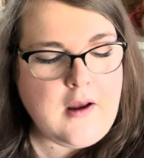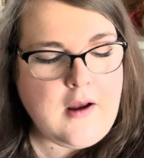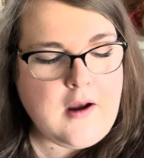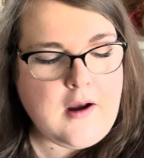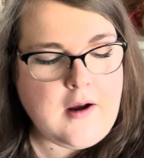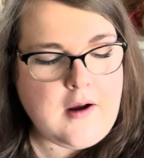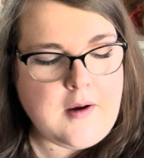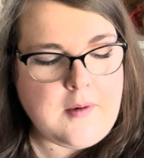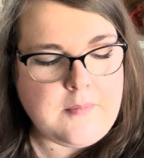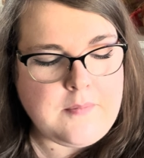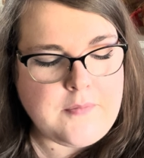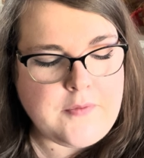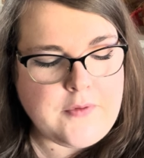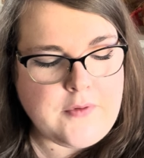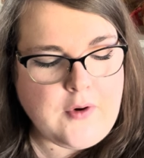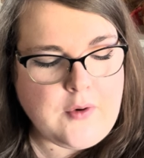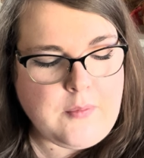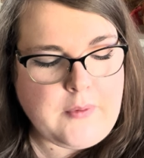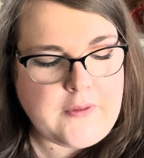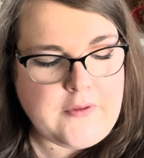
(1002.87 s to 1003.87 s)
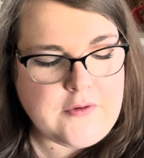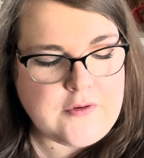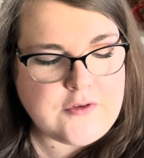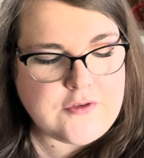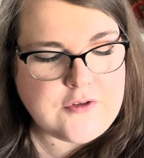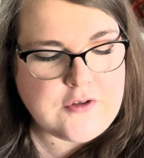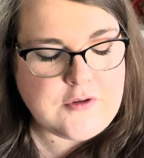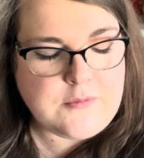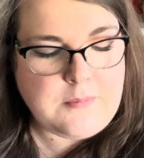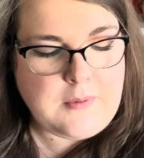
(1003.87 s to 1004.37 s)
um, or whether it's
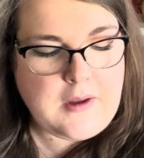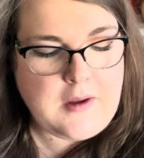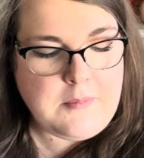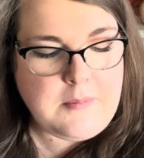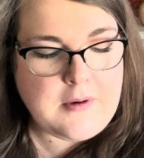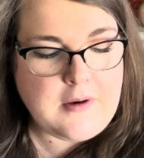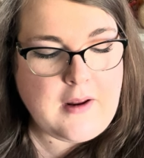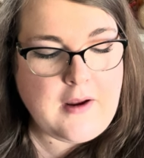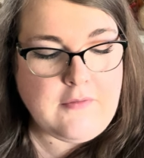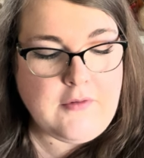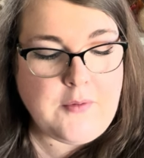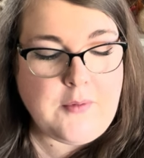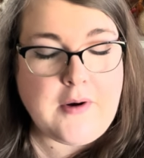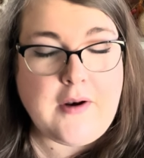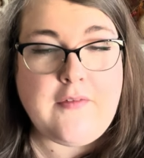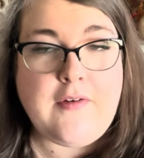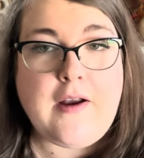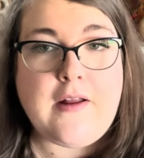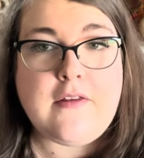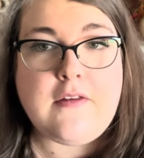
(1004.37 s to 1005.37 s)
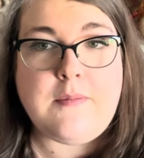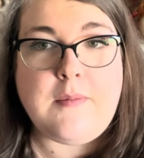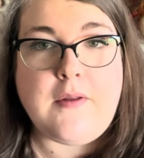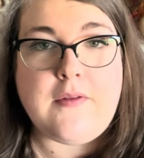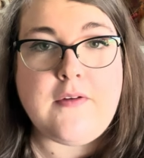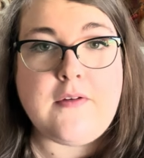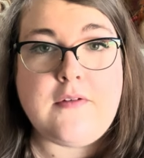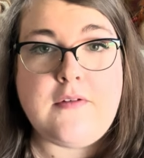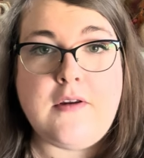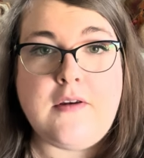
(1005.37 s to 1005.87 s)
just me, but everyone I've had smell
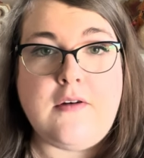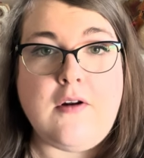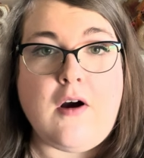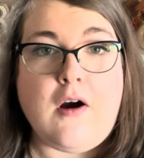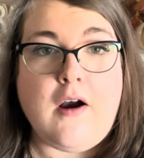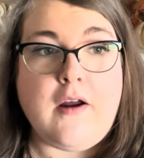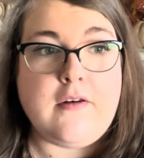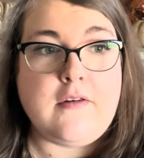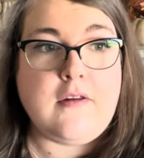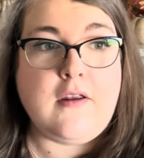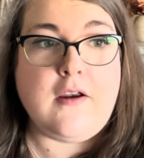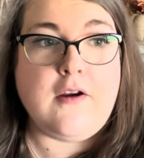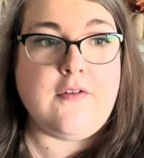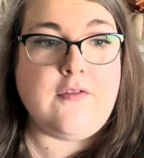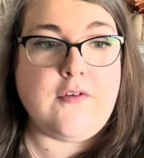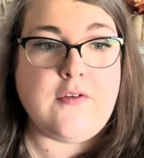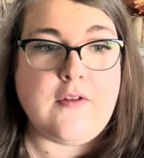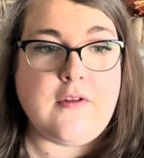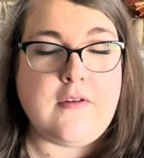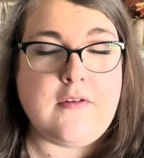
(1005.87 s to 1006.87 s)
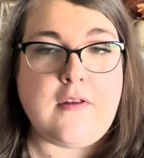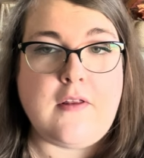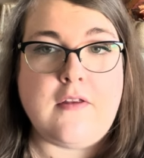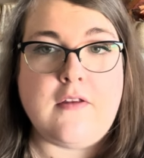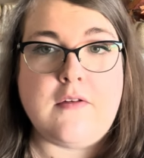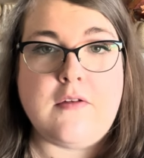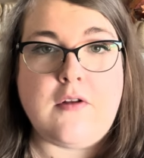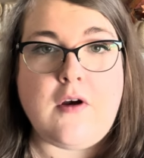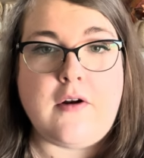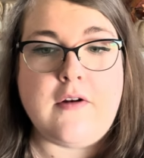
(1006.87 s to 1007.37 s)
this did not care for this and
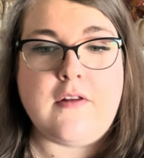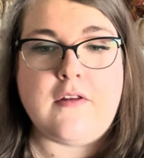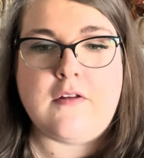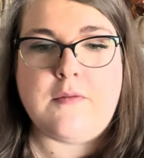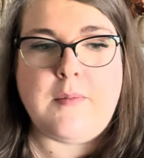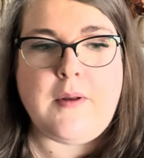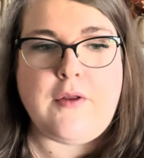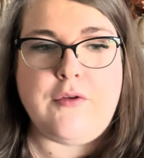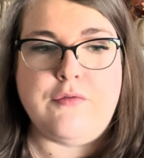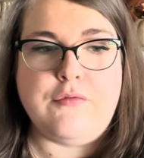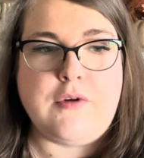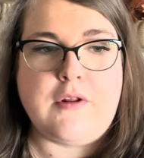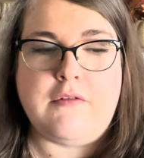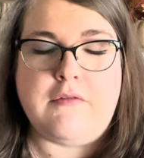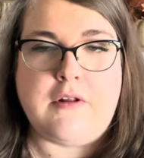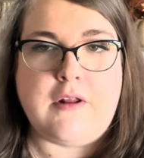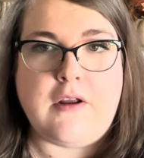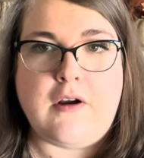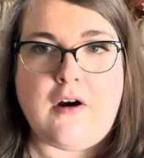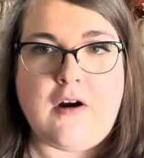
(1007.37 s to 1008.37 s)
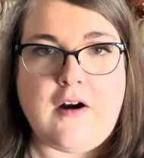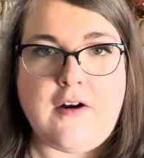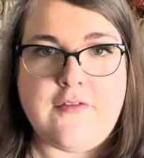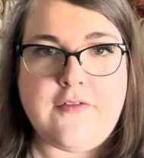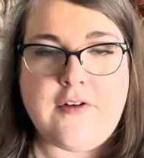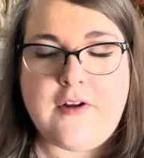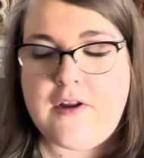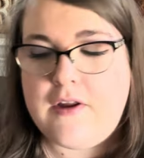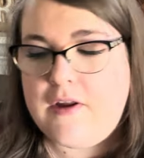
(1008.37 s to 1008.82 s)
thought it smelled really, really off.